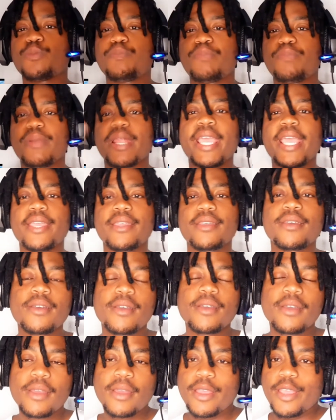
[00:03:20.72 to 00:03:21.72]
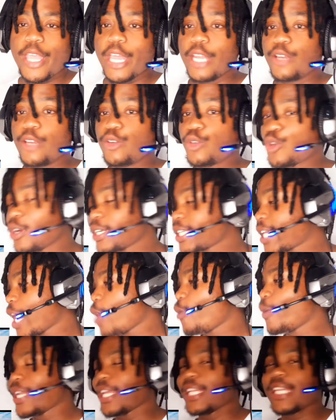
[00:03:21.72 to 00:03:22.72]
play. And you don't
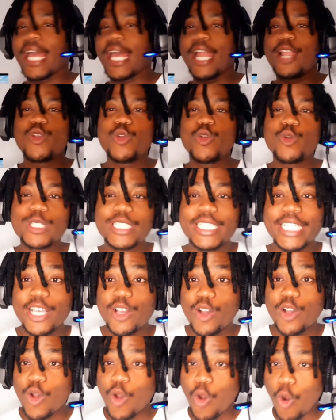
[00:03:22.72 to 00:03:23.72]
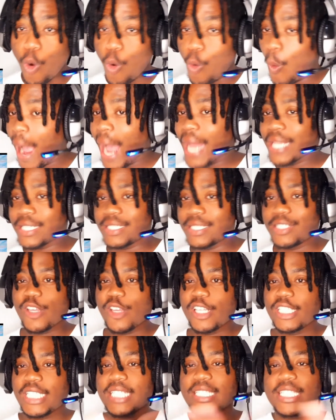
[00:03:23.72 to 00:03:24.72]
care whether they are losing or what.
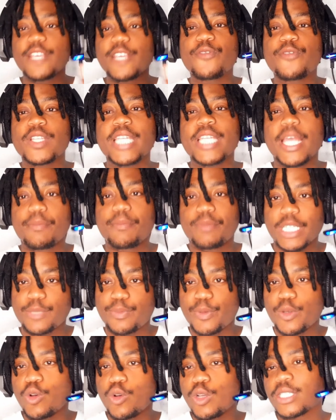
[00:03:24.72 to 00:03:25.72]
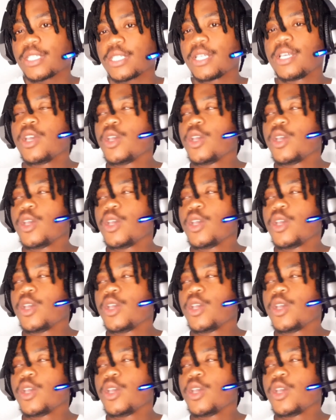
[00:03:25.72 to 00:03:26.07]
You're just giving them just because